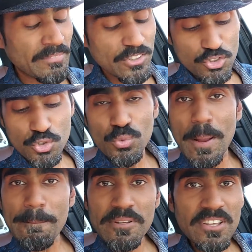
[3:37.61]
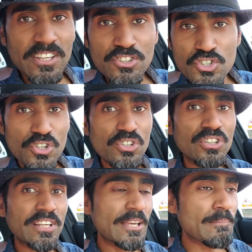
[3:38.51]
scripting,
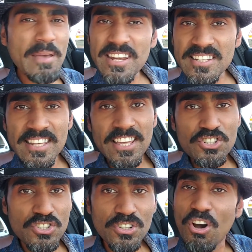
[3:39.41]
journaling, meditation,